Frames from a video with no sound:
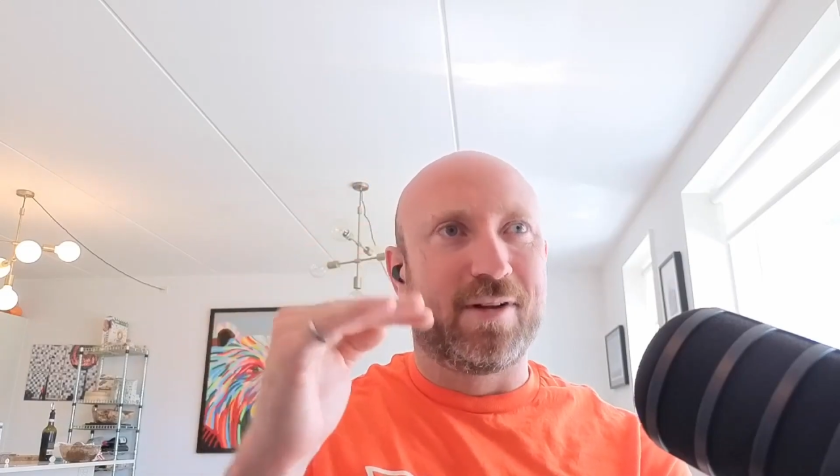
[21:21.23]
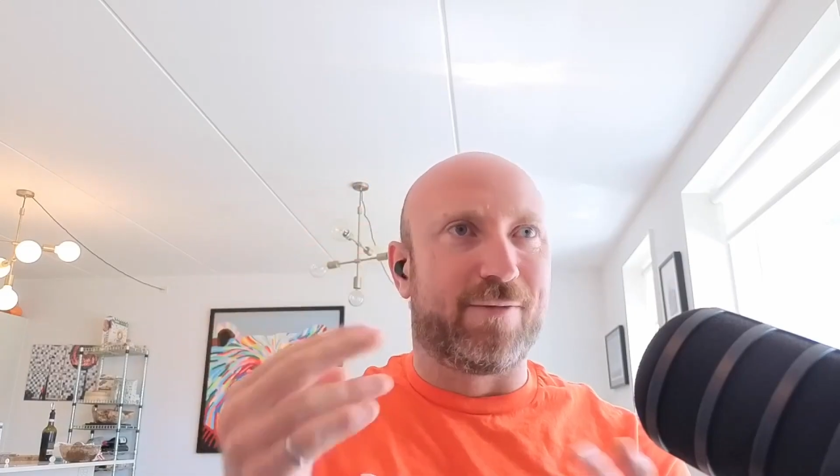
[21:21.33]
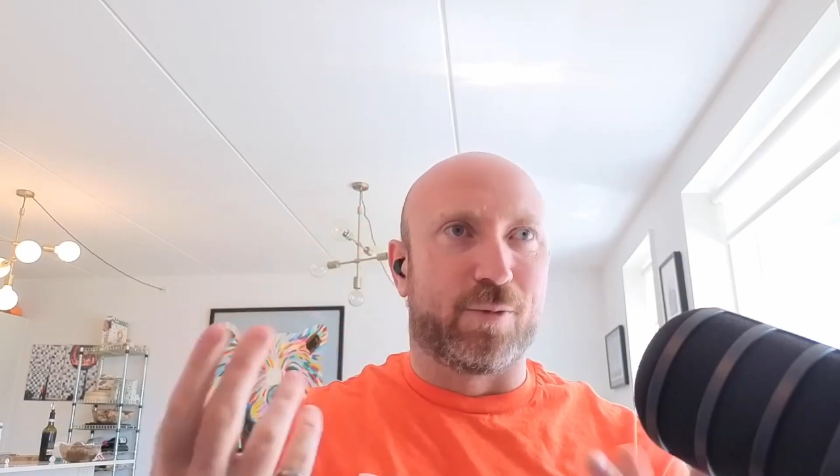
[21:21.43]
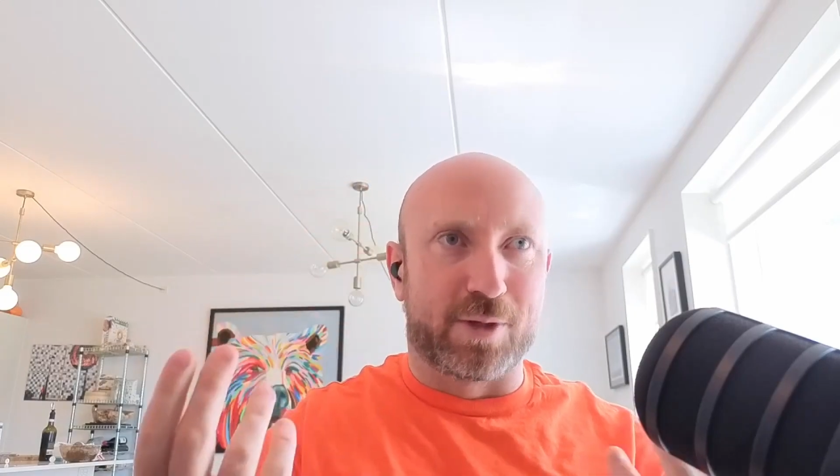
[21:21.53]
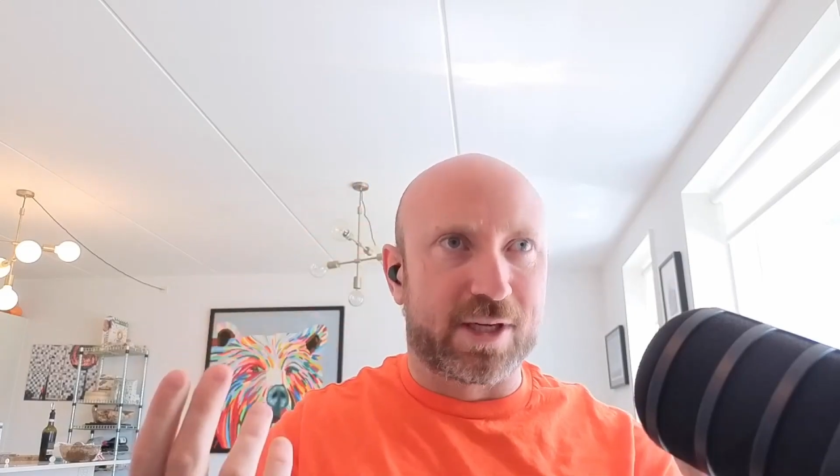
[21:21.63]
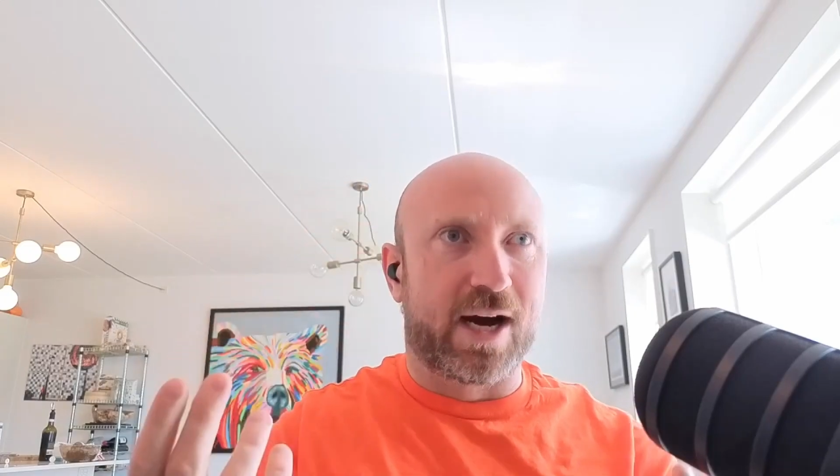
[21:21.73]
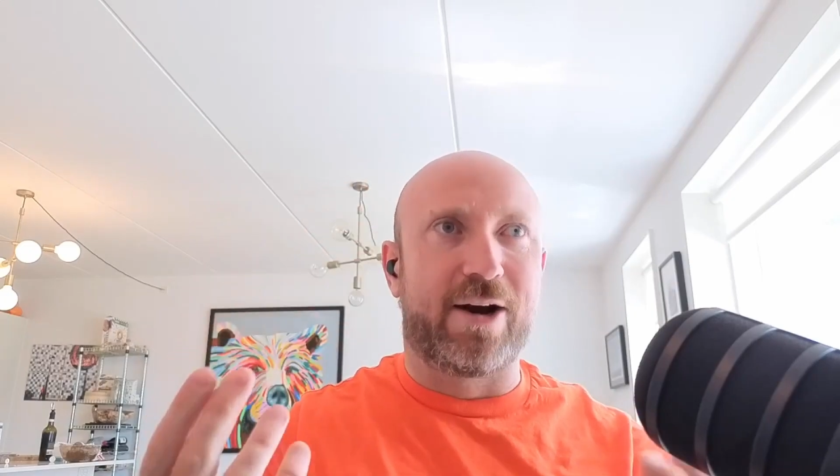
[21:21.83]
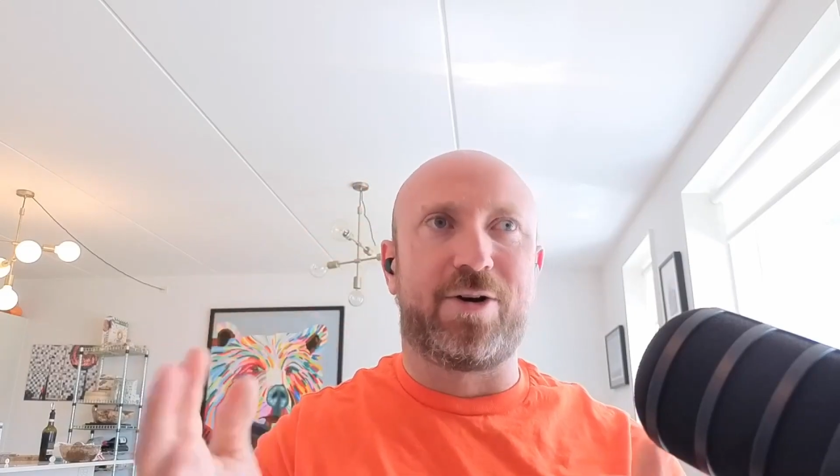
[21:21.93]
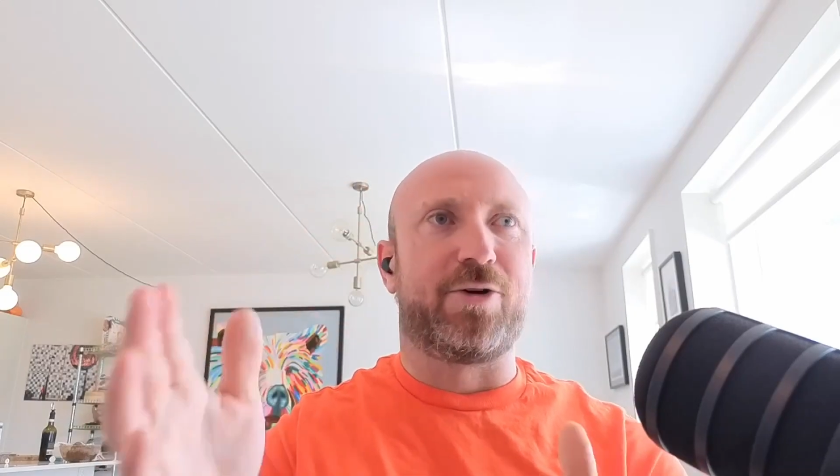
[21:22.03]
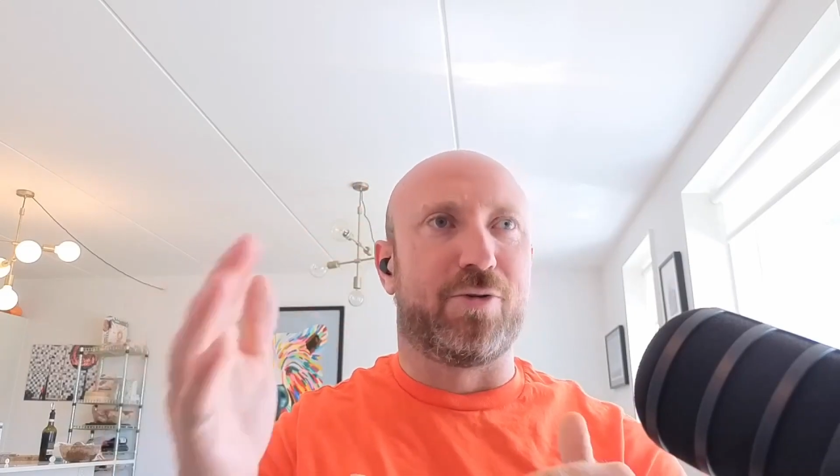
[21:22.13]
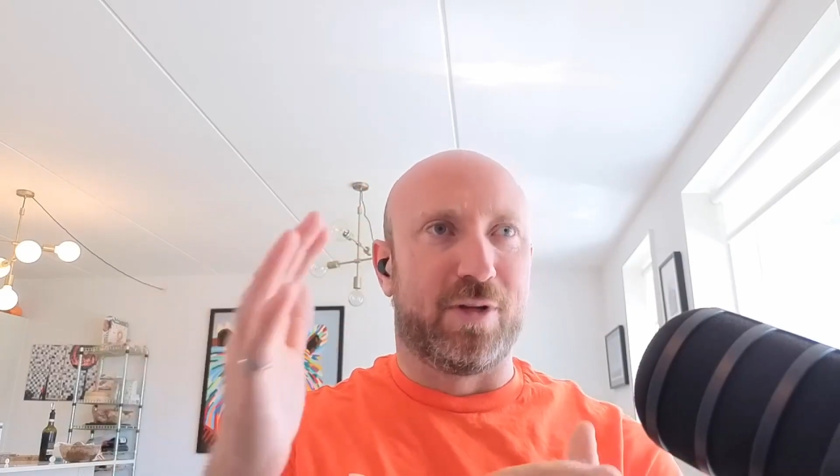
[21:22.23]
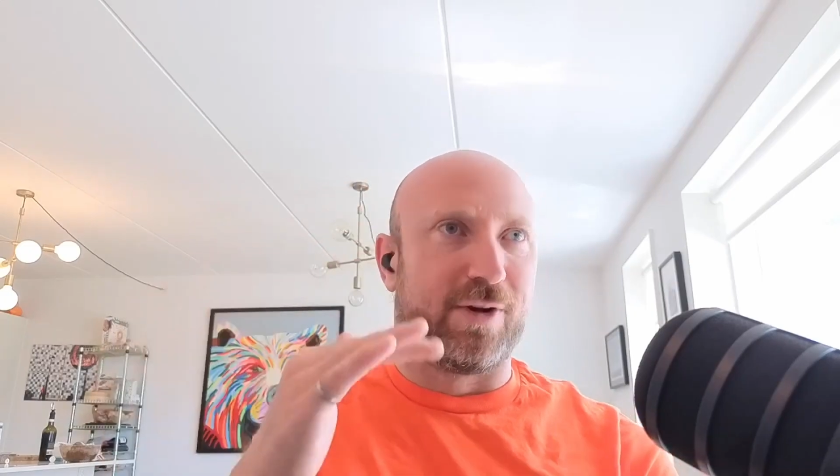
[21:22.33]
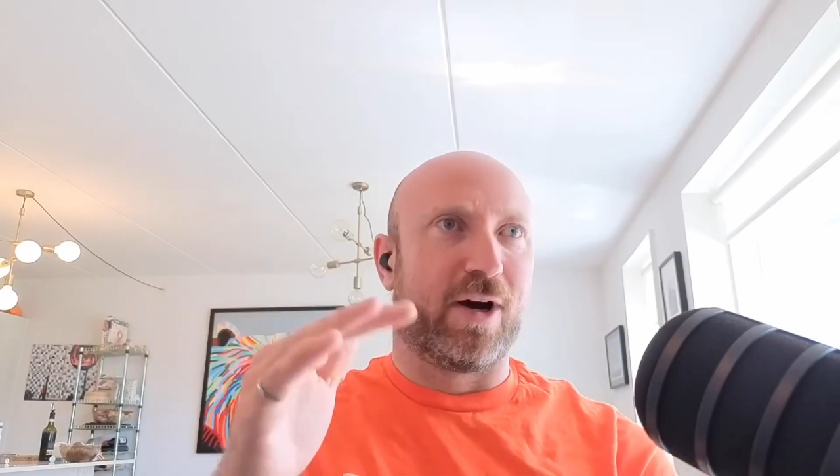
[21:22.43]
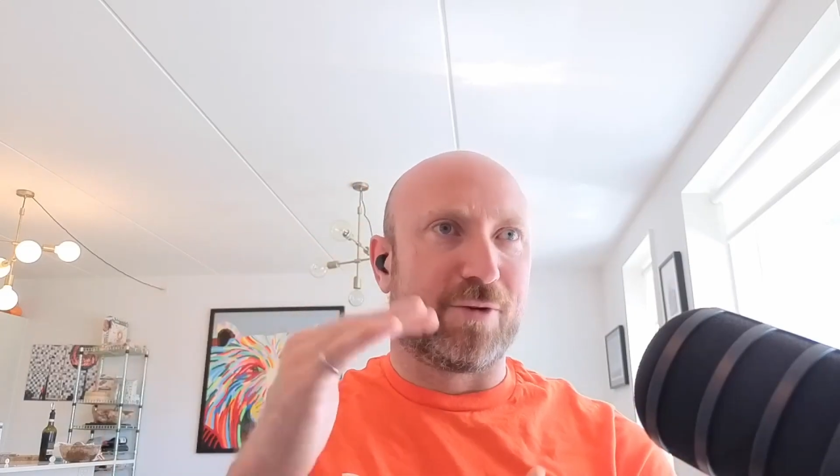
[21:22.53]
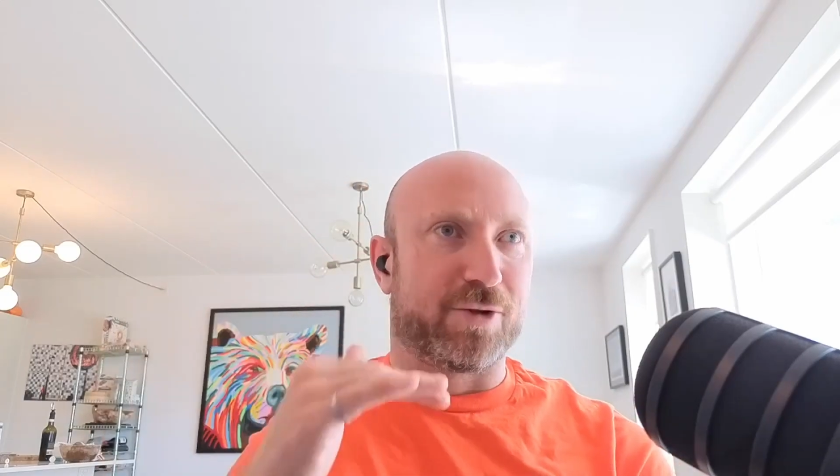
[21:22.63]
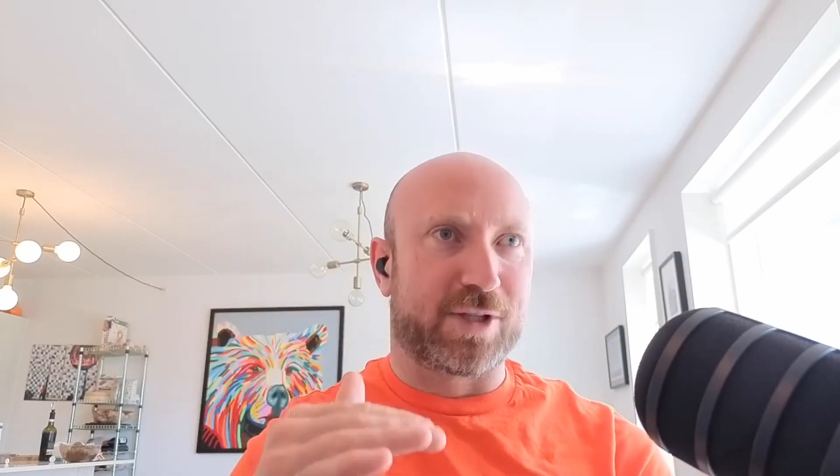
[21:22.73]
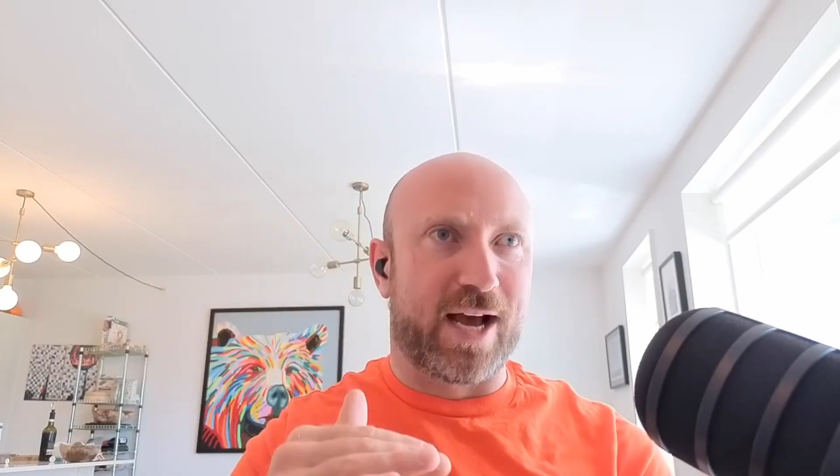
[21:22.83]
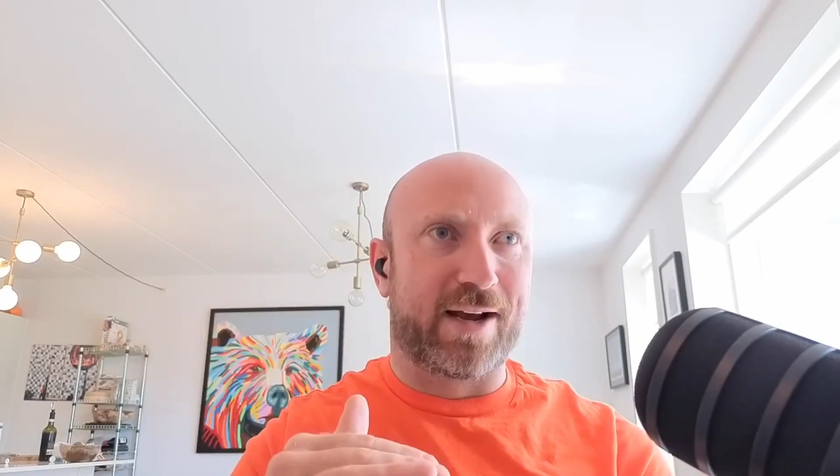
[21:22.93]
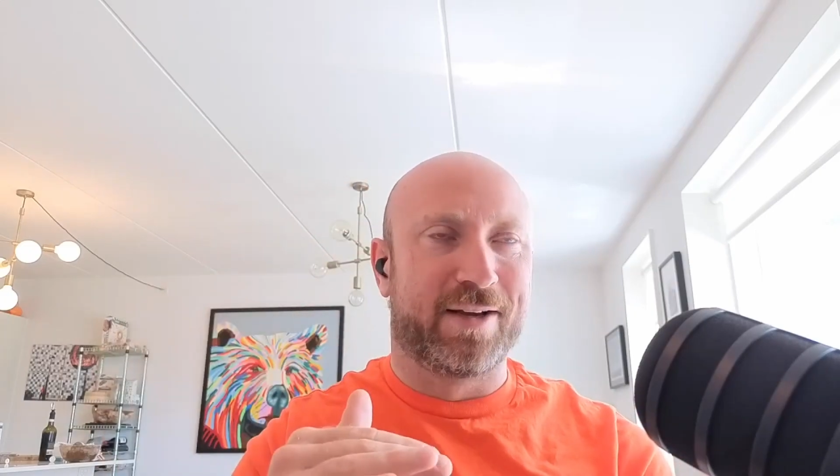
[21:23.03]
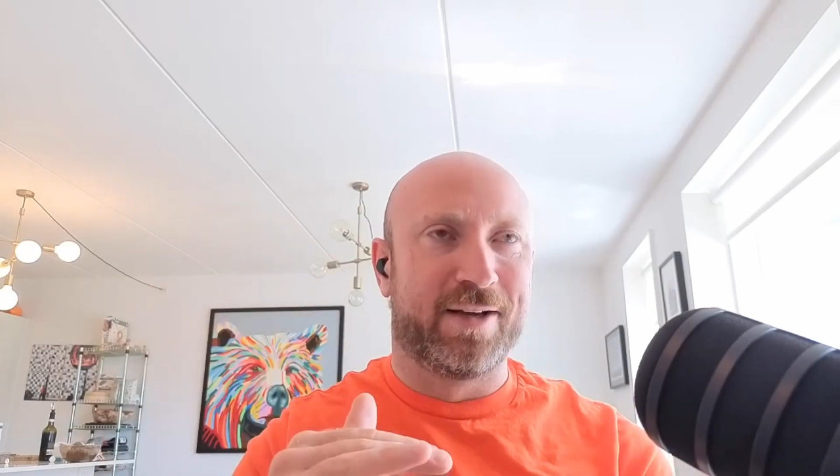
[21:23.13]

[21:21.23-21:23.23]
if you're retired and you're living off your stack.